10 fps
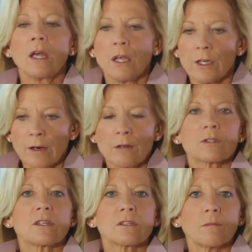own
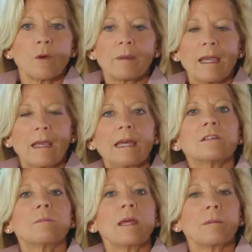system will begin
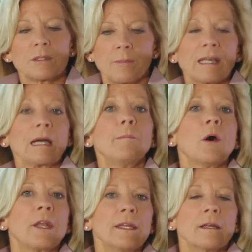to be able to pick up
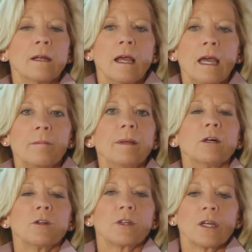on it and
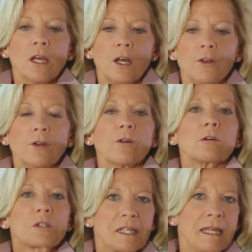build
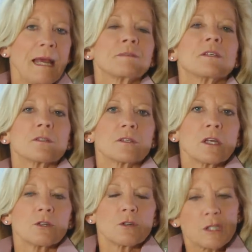neurosynapses
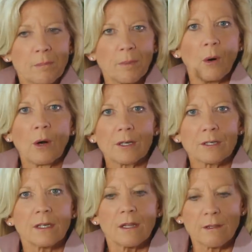to support
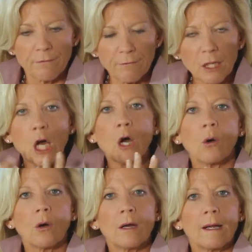the
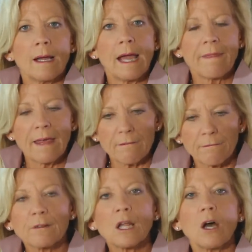flow. And that
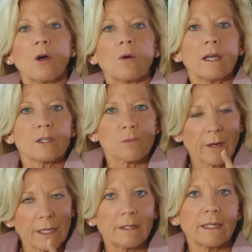flow is where
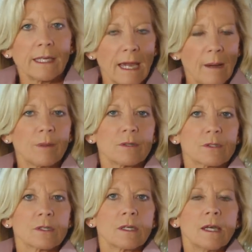healing
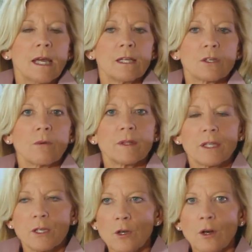happens. And so when
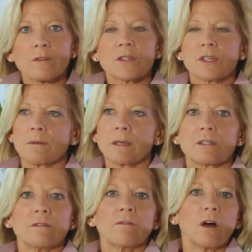the nervous system
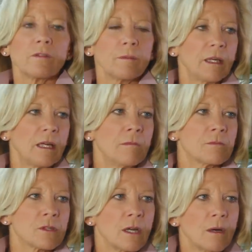involved, it
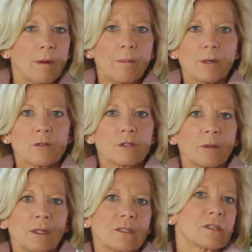becomes
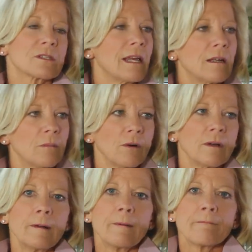reproducible and sustainable.
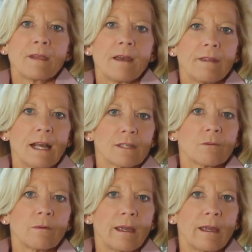And that's what we